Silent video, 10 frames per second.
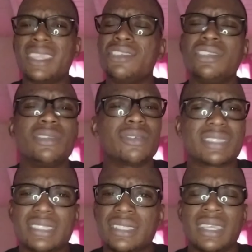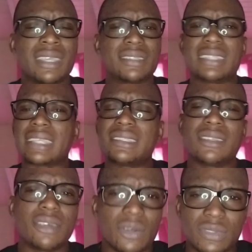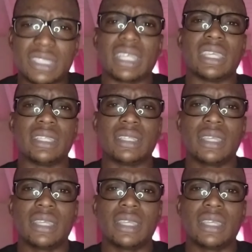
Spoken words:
she looks sexy on the outside,